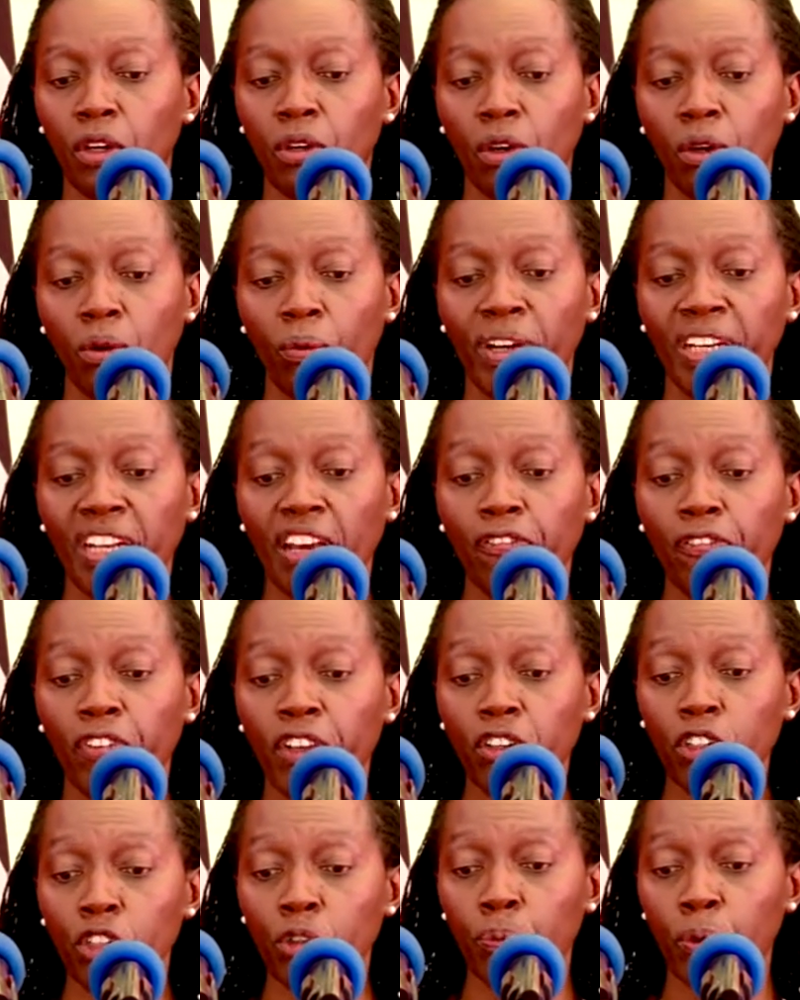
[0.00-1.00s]
When a
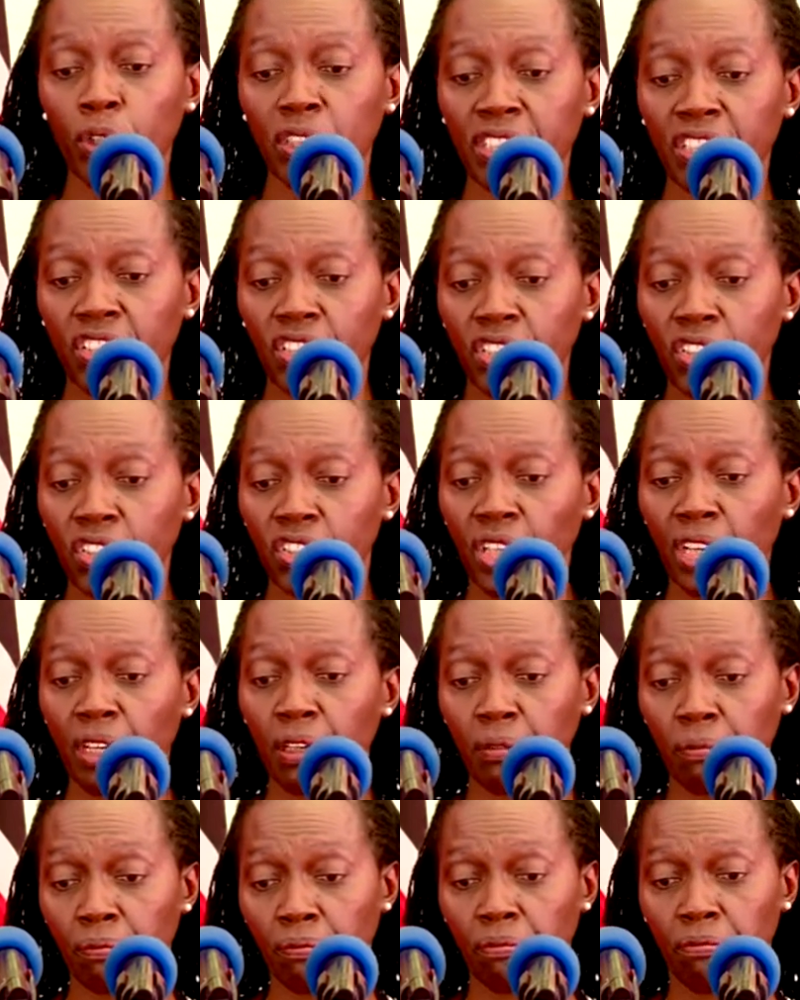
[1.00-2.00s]
failed politician
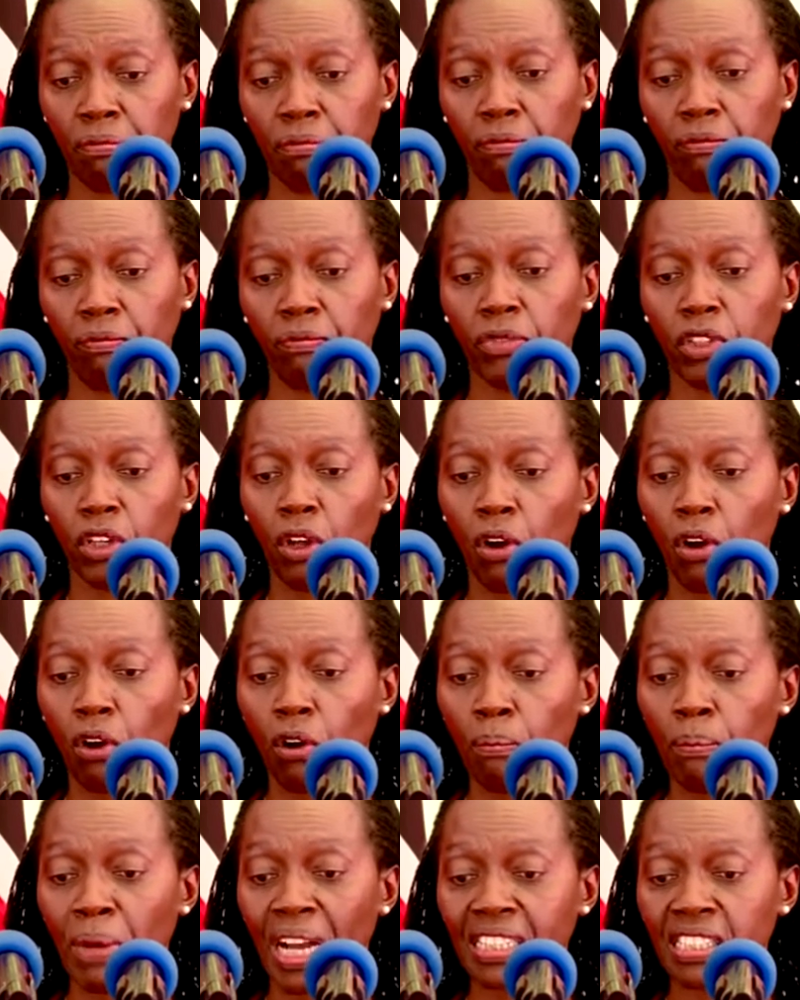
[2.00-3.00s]
or
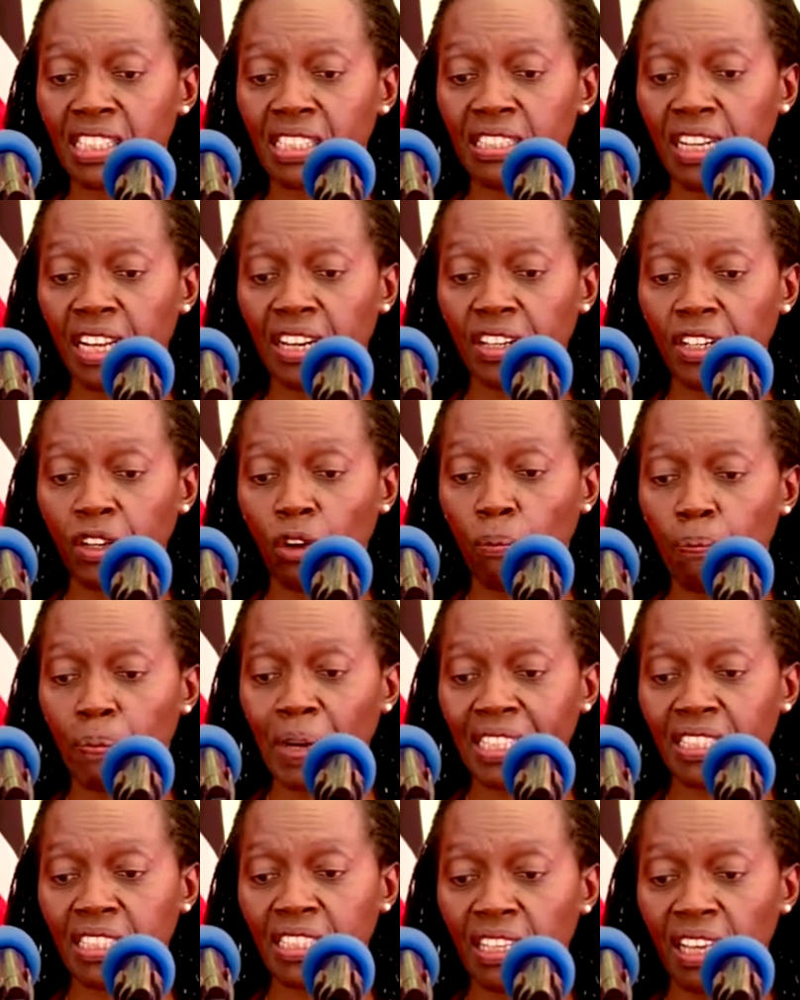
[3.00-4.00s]
mercenary or
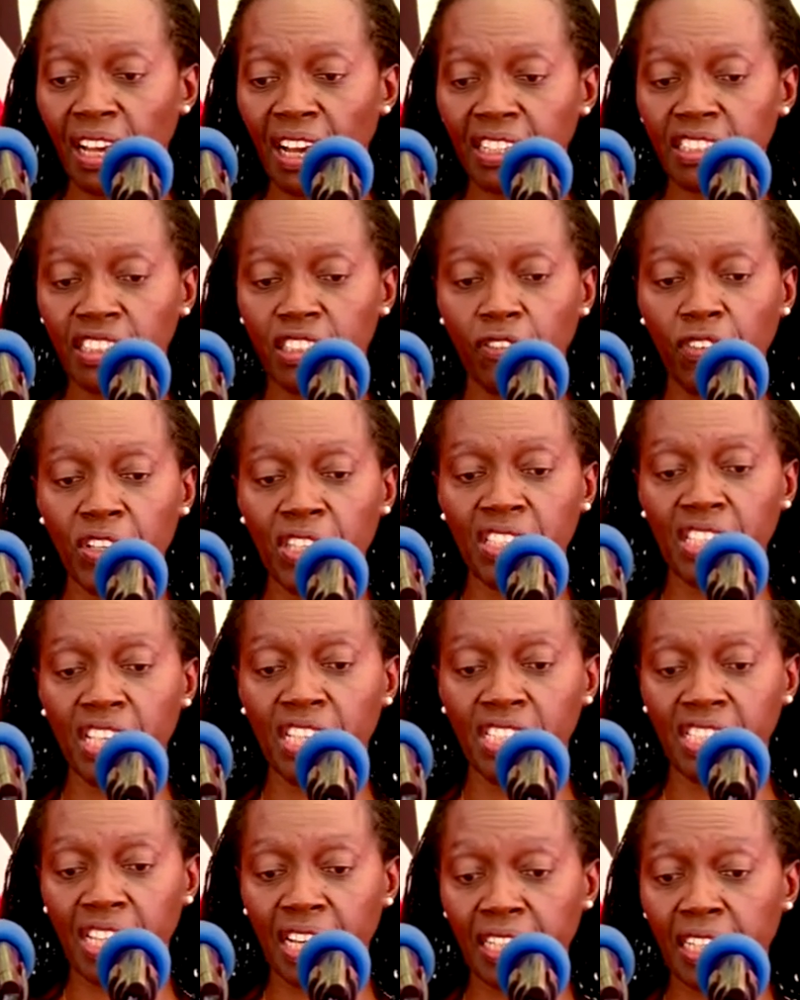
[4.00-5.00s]
party activist is
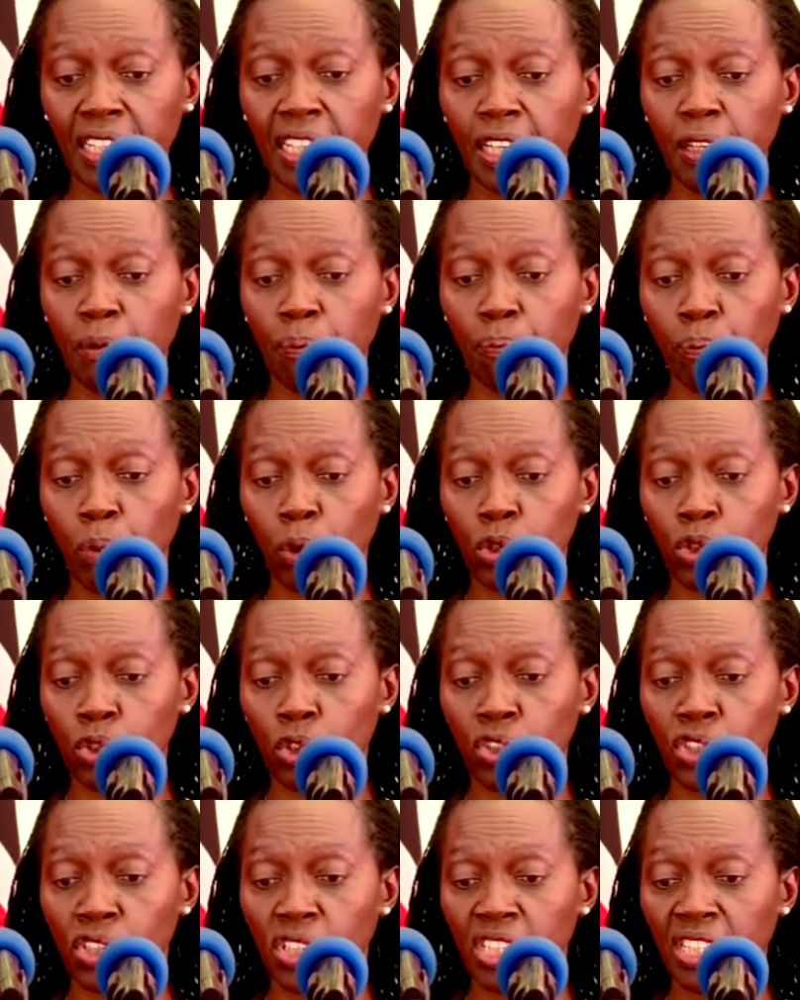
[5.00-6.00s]
suddenly imposed on
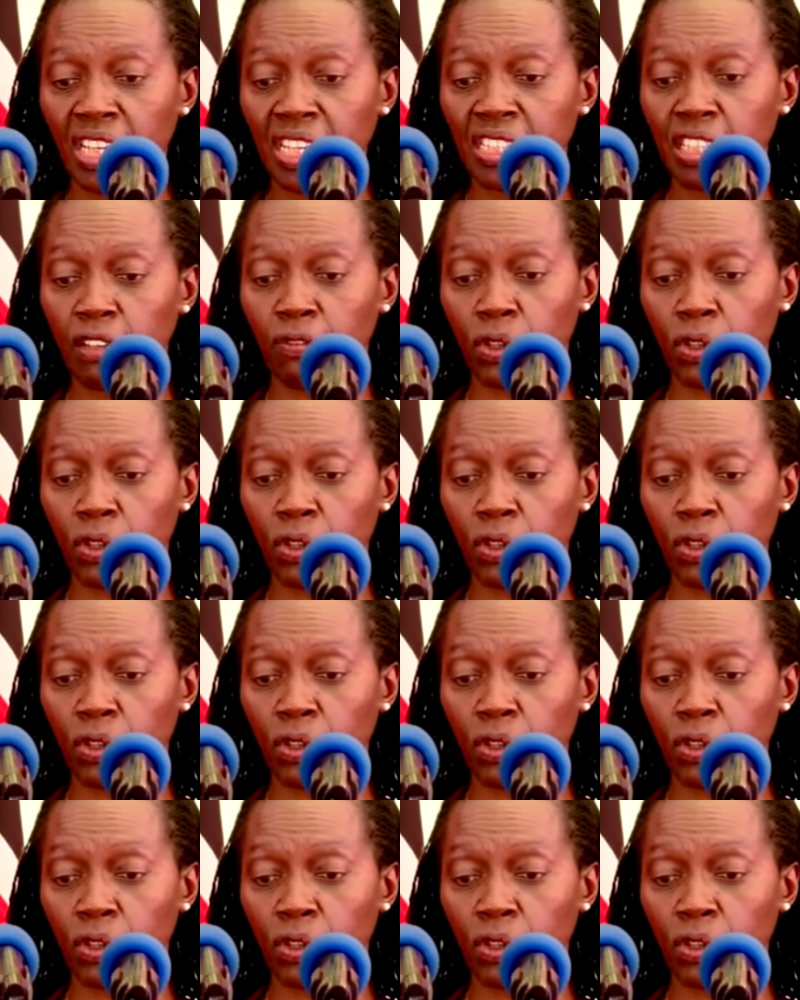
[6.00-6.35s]
senior civil